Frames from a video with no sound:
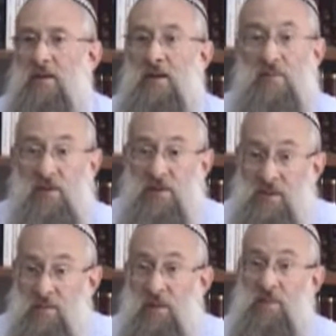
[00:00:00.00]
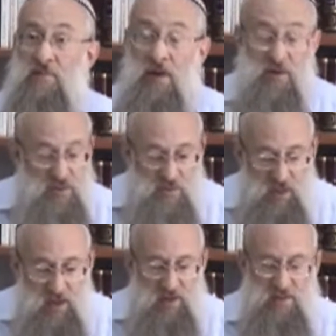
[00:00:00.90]
Even in sometimes better
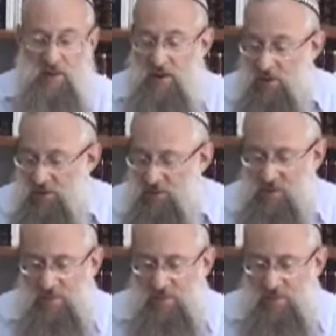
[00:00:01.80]
societies, better cultures,